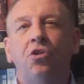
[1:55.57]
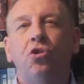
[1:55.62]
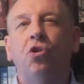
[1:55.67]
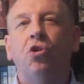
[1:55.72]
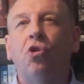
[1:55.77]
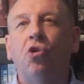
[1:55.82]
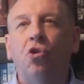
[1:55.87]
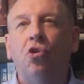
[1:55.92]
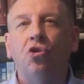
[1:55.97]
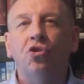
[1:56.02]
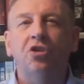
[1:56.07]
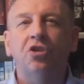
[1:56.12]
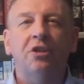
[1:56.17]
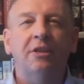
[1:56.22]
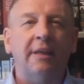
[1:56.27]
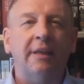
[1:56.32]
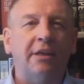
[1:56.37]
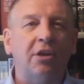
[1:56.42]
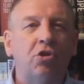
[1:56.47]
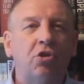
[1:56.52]

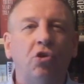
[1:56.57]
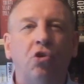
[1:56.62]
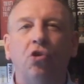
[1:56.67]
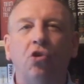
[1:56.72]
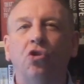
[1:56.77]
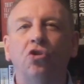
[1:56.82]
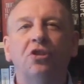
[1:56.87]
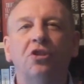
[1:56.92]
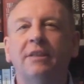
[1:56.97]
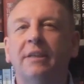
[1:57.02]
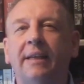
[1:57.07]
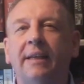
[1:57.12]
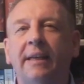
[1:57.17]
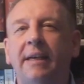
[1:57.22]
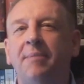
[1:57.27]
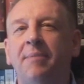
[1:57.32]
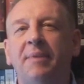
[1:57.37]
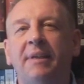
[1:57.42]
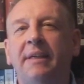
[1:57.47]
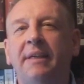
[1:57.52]
causes, like a cause
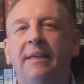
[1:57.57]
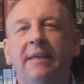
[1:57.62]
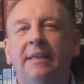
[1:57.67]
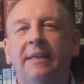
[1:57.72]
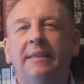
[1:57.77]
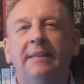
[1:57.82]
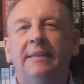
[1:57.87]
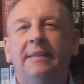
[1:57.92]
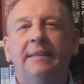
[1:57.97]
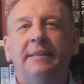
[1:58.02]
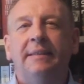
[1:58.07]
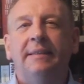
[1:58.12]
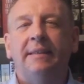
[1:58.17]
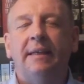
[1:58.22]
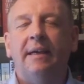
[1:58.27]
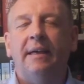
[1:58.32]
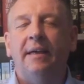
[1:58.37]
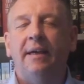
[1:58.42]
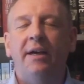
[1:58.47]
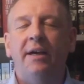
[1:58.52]
celebre,
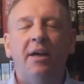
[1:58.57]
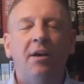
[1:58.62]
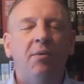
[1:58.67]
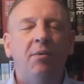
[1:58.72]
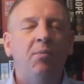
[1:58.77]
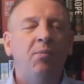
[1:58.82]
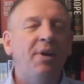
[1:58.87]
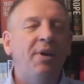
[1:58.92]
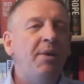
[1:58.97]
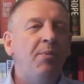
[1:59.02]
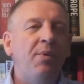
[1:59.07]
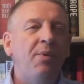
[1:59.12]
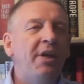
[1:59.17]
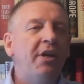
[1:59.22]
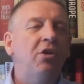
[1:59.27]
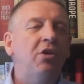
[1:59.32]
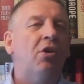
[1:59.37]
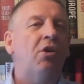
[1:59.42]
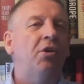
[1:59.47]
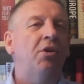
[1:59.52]

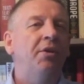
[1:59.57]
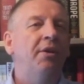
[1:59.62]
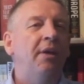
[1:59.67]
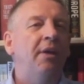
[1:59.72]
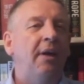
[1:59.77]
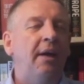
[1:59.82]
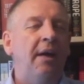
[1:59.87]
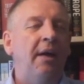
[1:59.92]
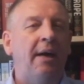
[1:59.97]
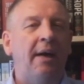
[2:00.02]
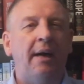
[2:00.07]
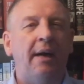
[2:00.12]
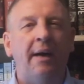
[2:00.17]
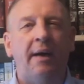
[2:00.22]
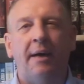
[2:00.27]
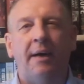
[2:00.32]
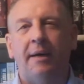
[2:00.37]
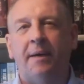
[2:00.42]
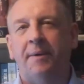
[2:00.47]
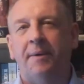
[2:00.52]
we
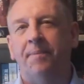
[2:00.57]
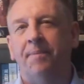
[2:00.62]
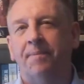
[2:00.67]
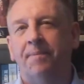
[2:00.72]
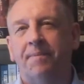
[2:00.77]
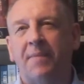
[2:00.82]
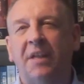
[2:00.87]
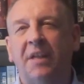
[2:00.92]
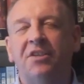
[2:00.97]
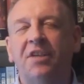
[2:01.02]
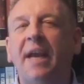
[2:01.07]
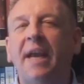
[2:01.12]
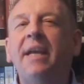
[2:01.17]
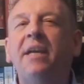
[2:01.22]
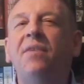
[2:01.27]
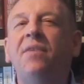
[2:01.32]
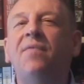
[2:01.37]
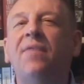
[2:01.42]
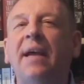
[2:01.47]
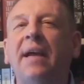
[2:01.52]
can't
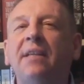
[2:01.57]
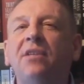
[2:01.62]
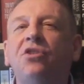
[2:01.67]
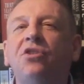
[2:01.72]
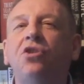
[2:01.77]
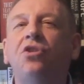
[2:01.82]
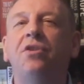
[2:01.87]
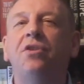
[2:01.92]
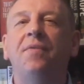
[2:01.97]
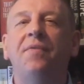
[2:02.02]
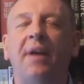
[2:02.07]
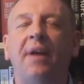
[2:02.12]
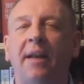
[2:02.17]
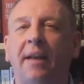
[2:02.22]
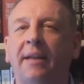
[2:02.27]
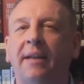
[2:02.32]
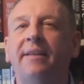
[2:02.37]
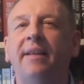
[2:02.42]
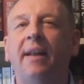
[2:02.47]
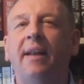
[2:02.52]
take advantage of that
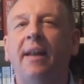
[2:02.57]
like